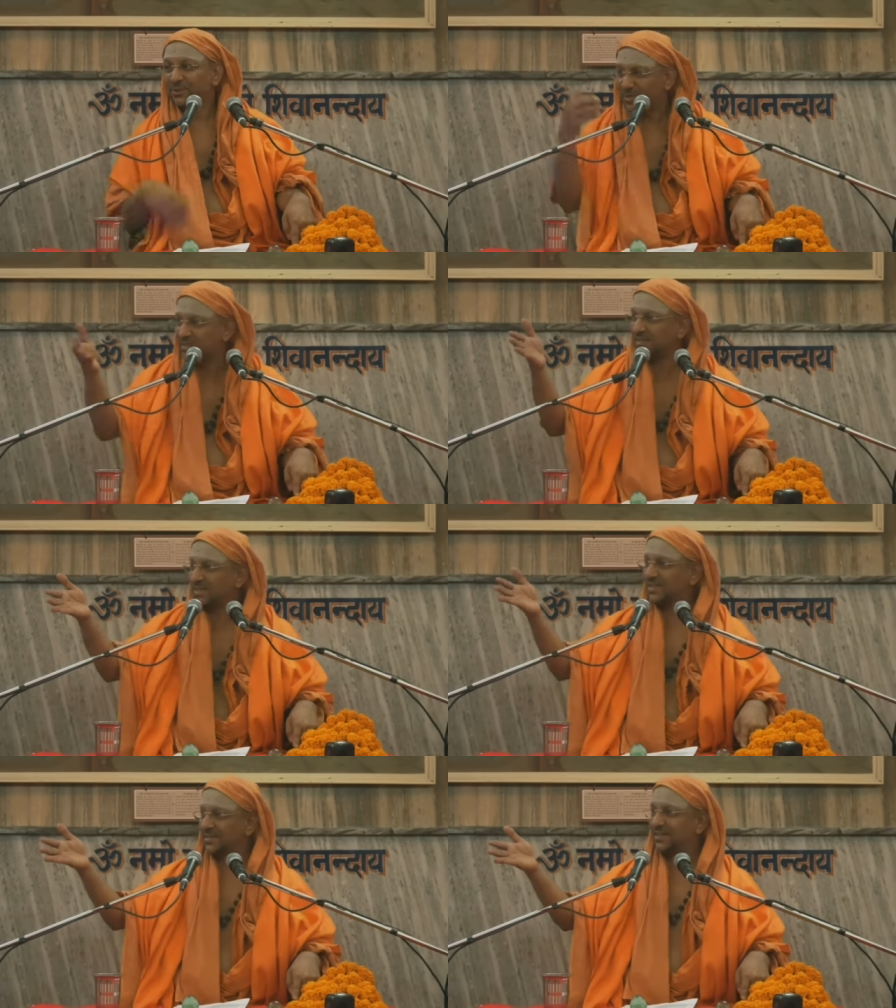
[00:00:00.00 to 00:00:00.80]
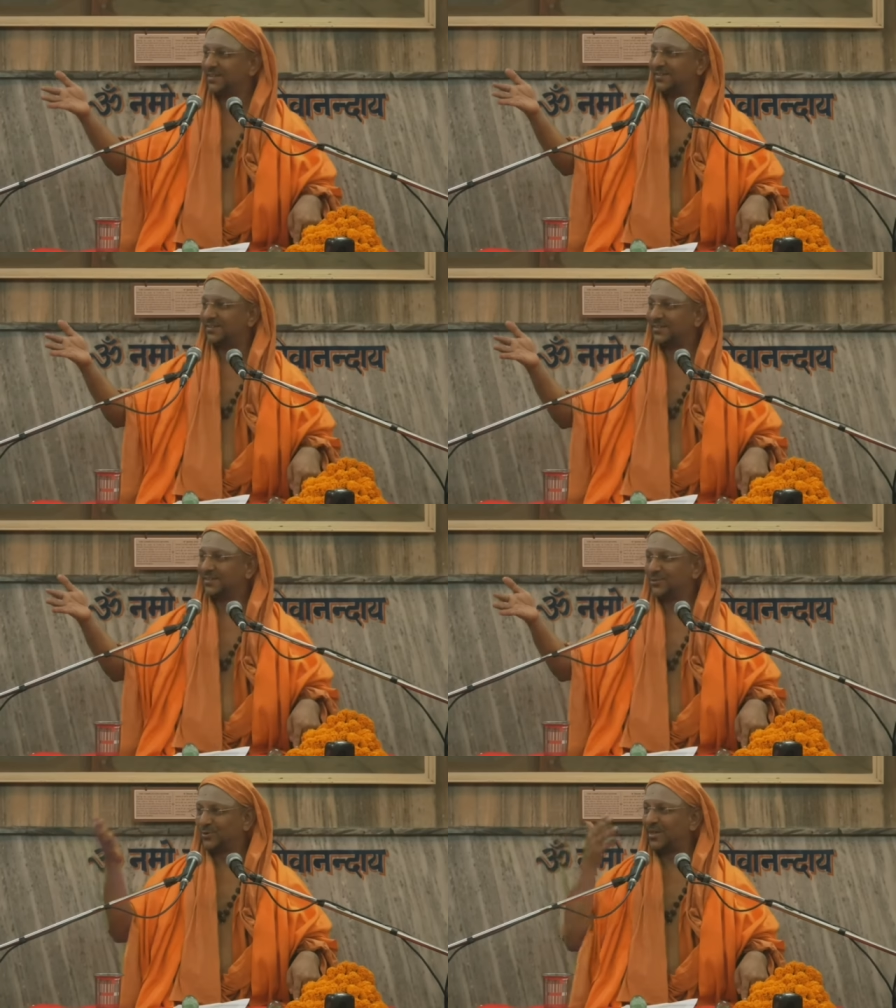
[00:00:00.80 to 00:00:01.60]
You are sitting here
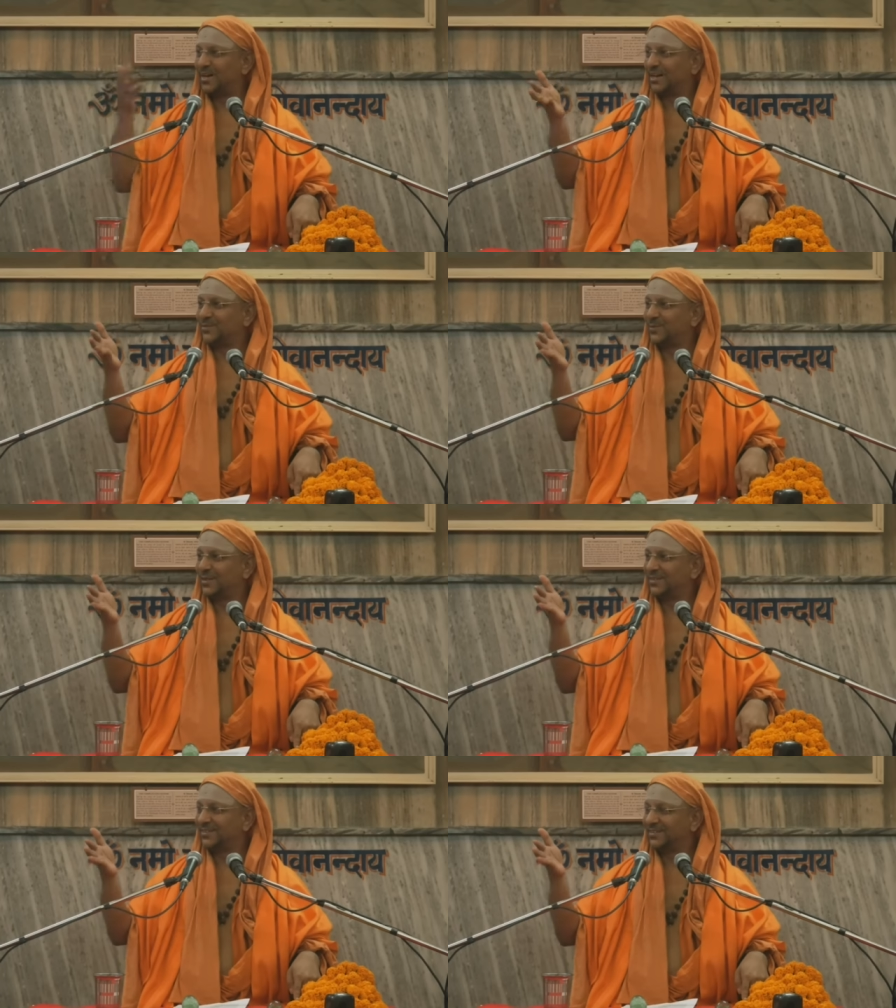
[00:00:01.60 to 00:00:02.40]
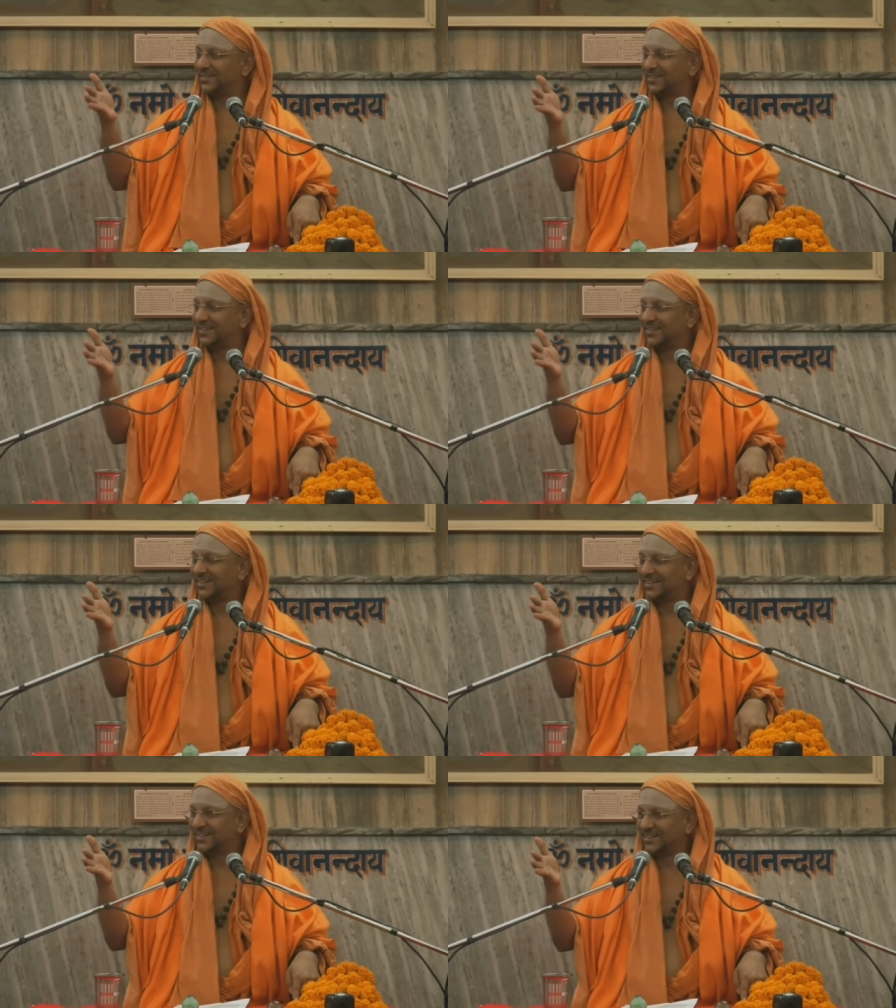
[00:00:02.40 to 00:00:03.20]
looking at me.
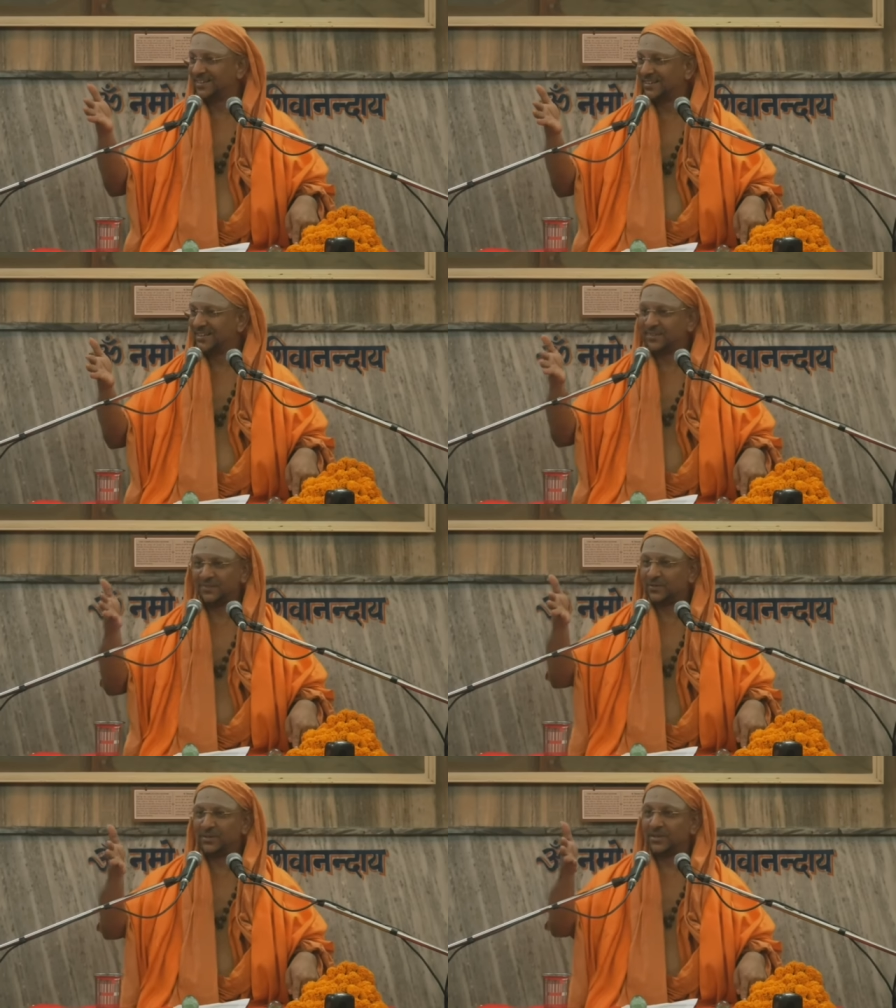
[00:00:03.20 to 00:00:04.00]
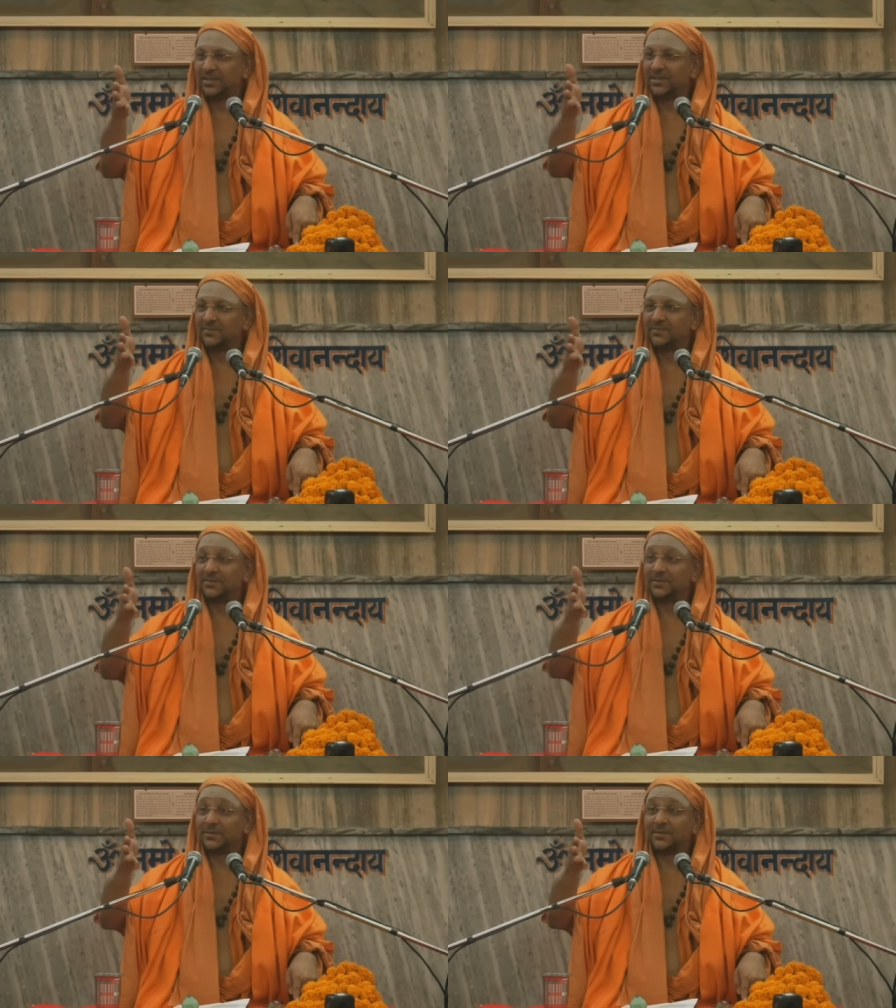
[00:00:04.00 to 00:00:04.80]
If, if,
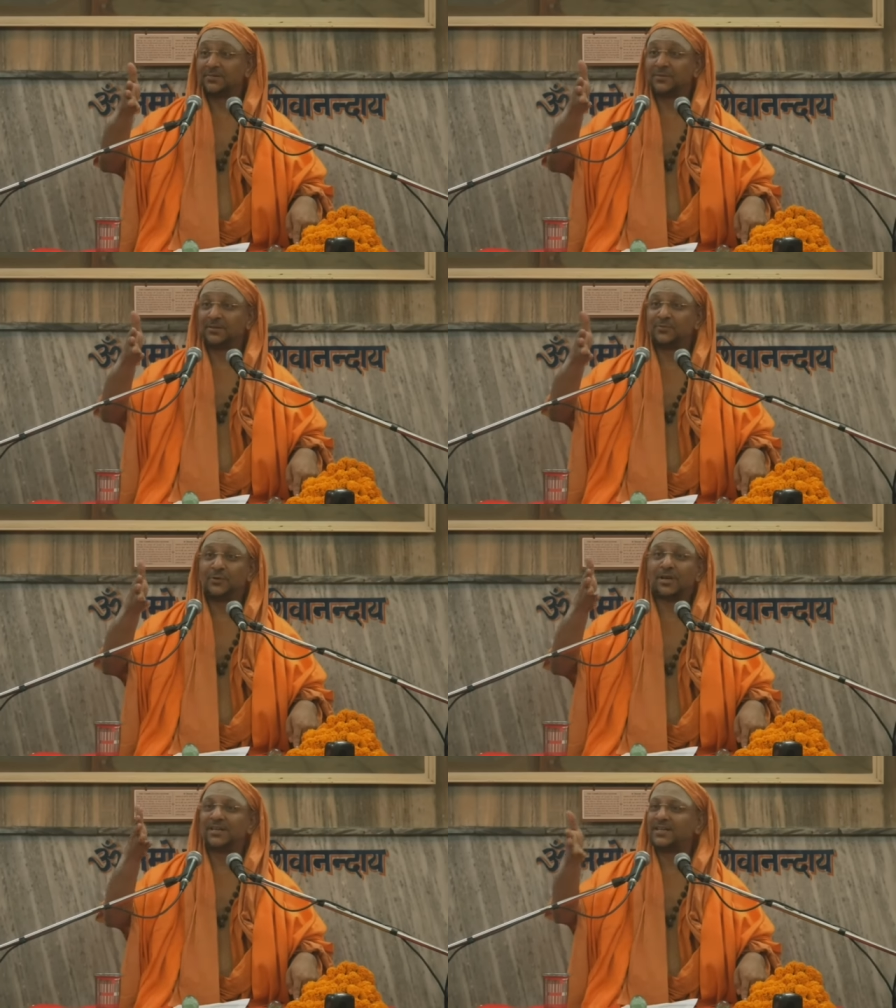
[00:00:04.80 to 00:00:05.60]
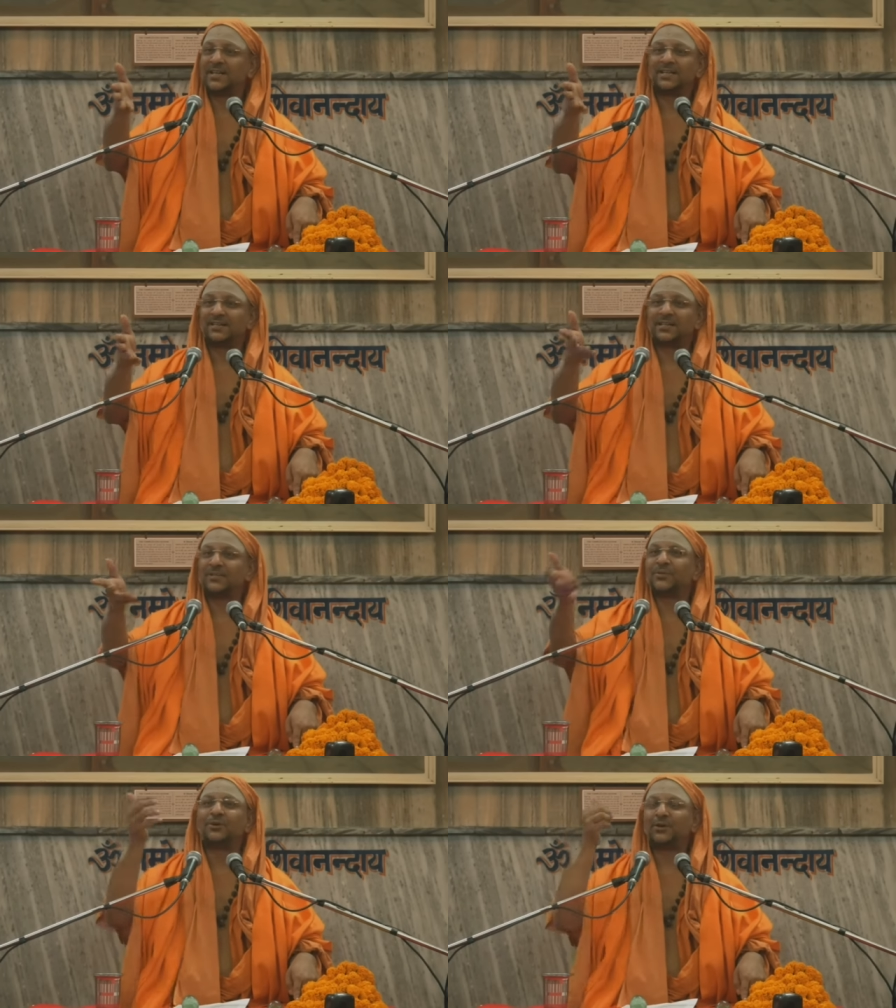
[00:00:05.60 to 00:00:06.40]
if, if you are dead,
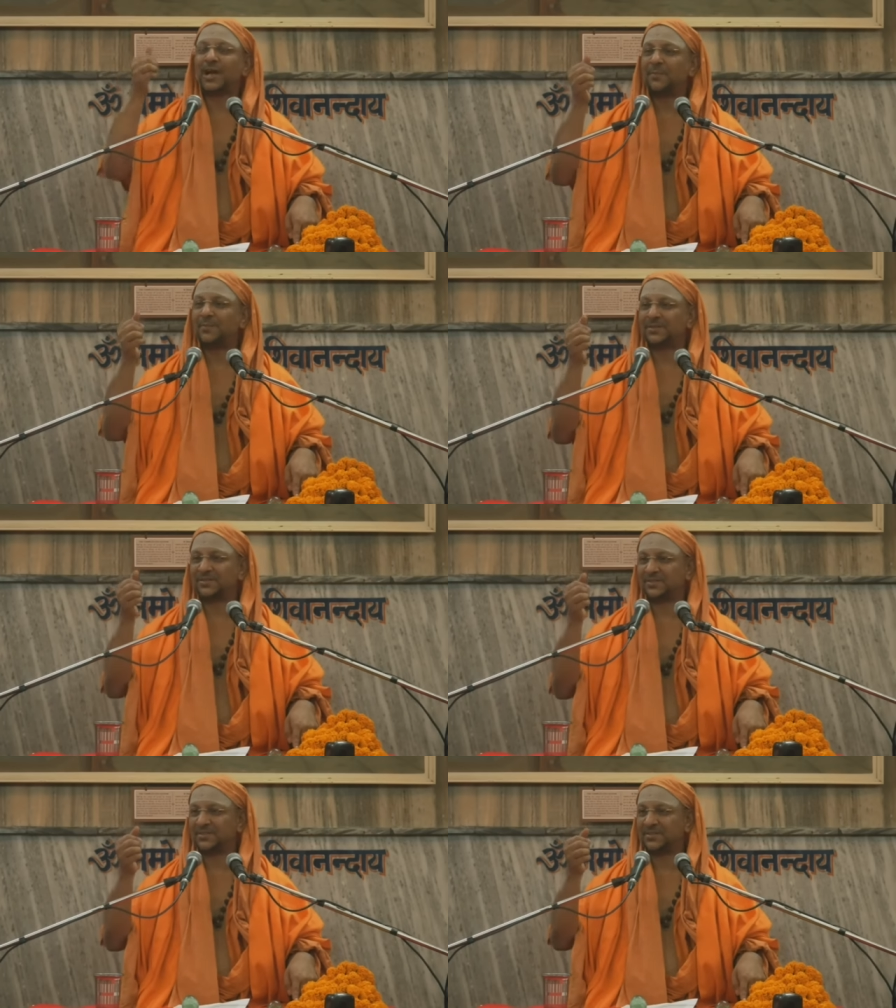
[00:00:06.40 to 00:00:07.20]
it will not happen.